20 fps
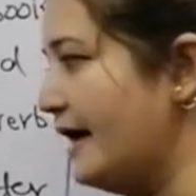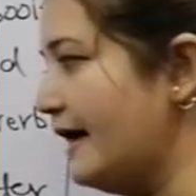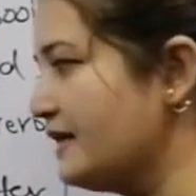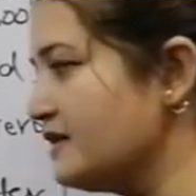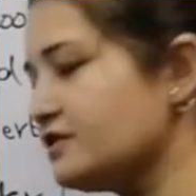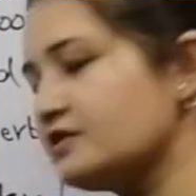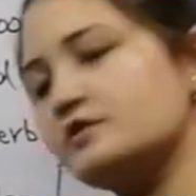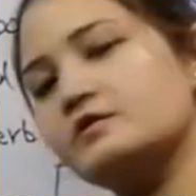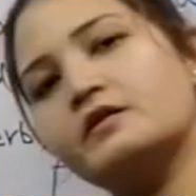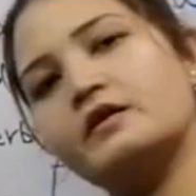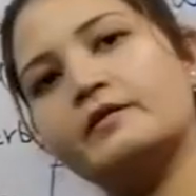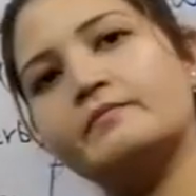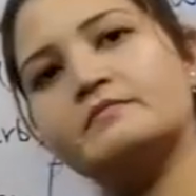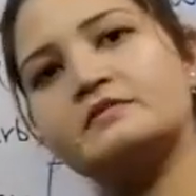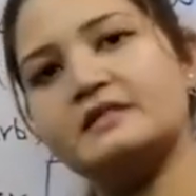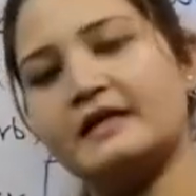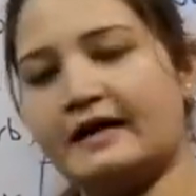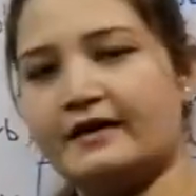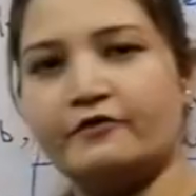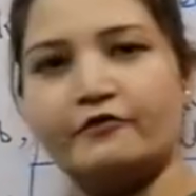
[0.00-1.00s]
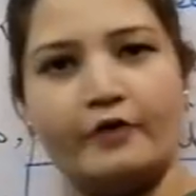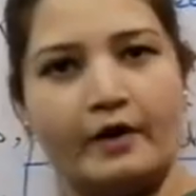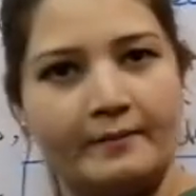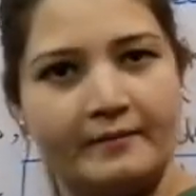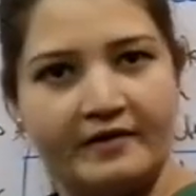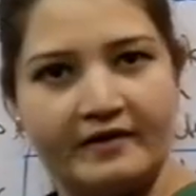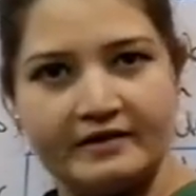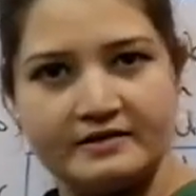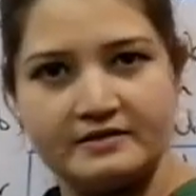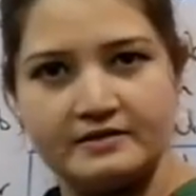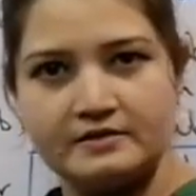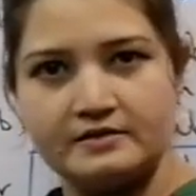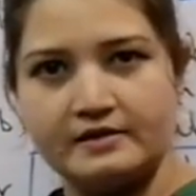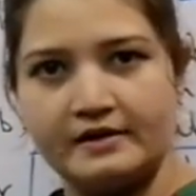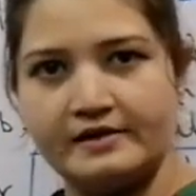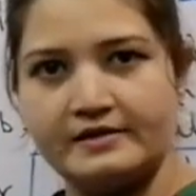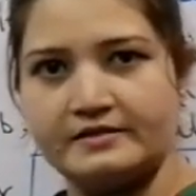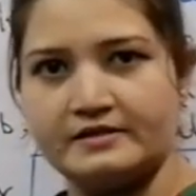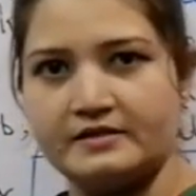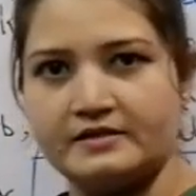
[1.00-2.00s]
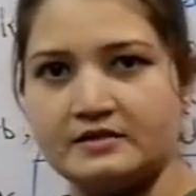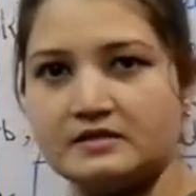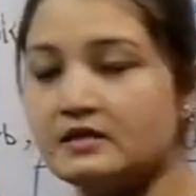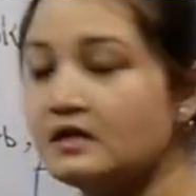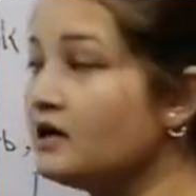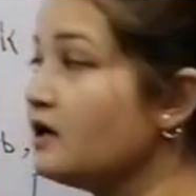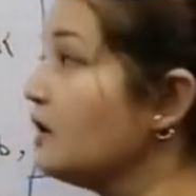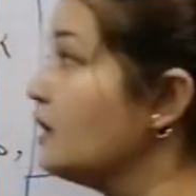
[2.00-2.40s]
antonyms and grammar exercises.